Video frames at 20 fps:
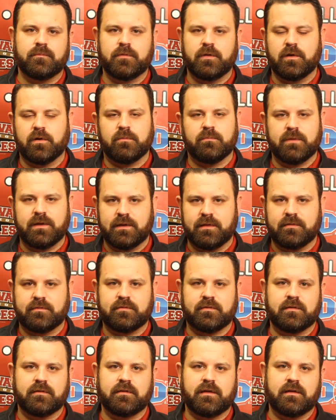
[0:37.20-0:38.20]

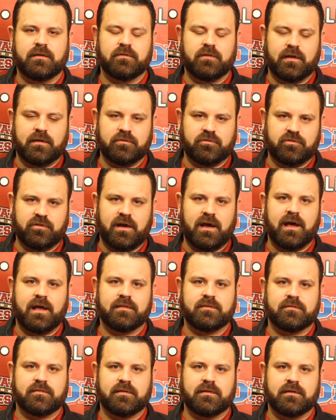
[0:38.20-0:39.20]
minutes and
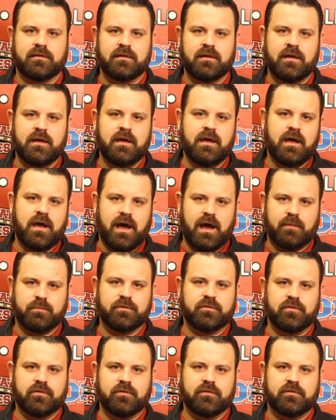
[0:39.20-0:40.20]
shots and
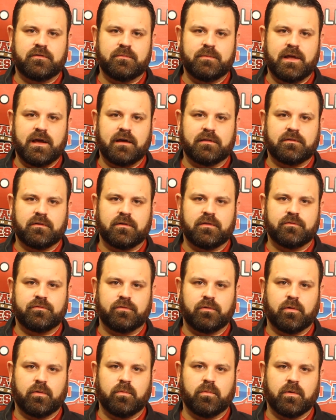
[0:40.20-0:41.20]
opportunities to be out there on the
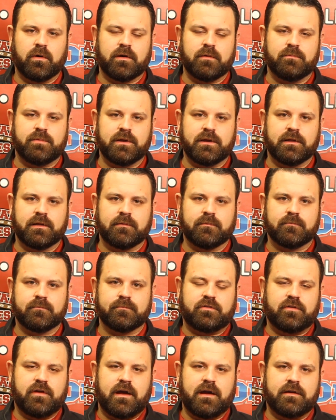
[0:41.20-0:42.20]
floor when we're competing.
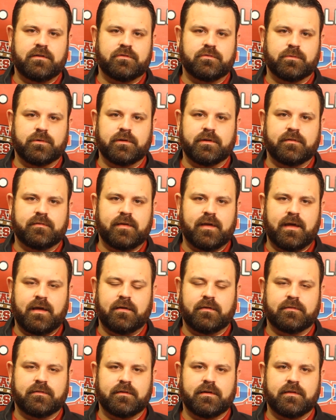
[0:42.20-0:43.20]
Shot is really
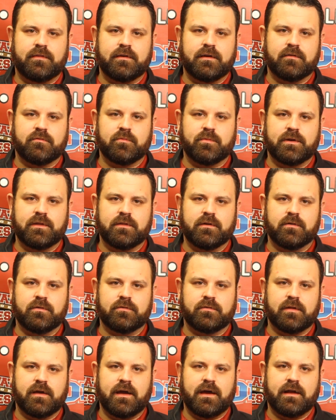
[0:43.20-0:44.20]
talented. I think everybody
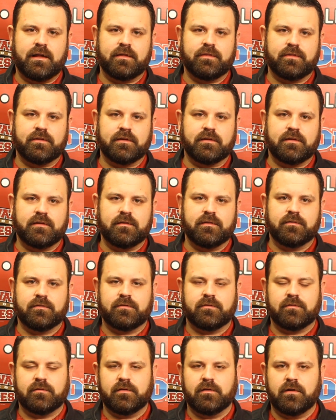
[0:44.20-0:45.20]
knows that. I think
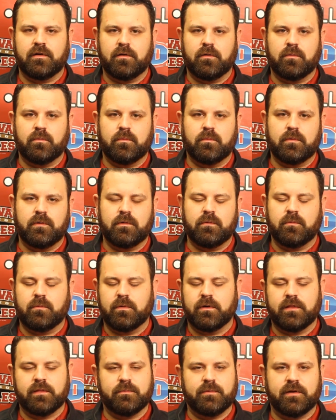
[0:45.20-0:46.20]
he's,
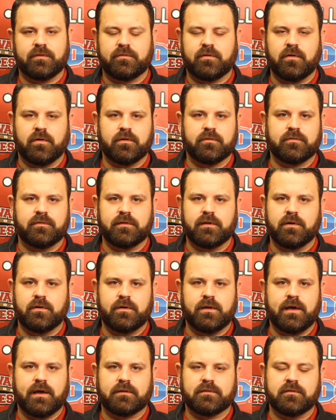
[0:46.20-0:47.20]
one of the best guards in the
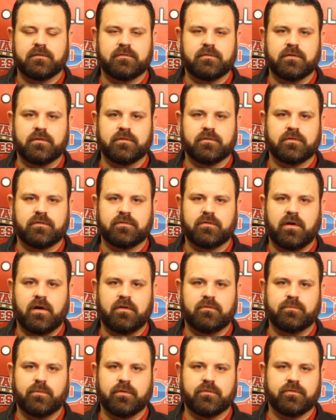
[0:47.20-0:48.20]
ODAC this year as a
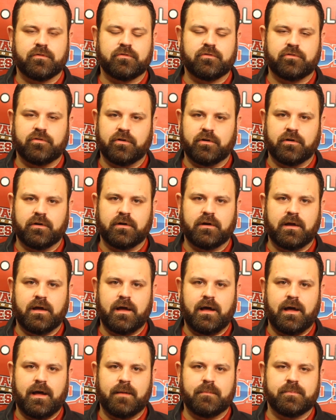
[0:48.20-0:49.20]
sophomore for sure.
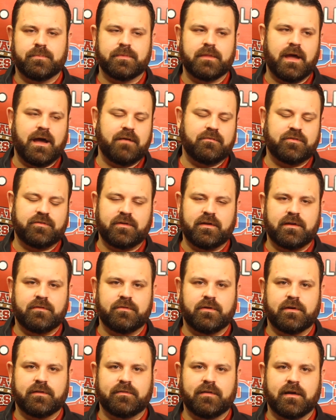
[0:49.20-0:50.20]
Obviously had a
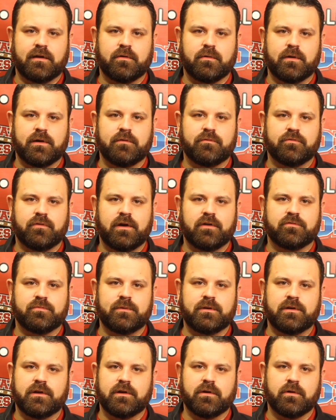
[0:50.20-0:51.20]
very decorated
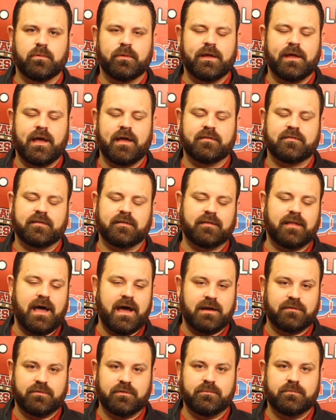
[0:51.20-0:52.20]
freshman year. We asked a
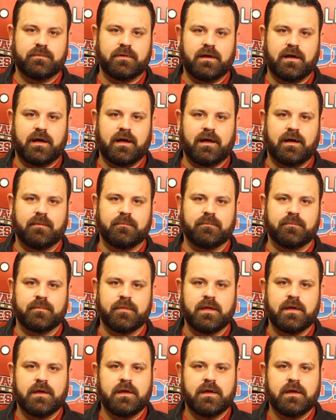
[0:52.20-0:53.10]
lot of him.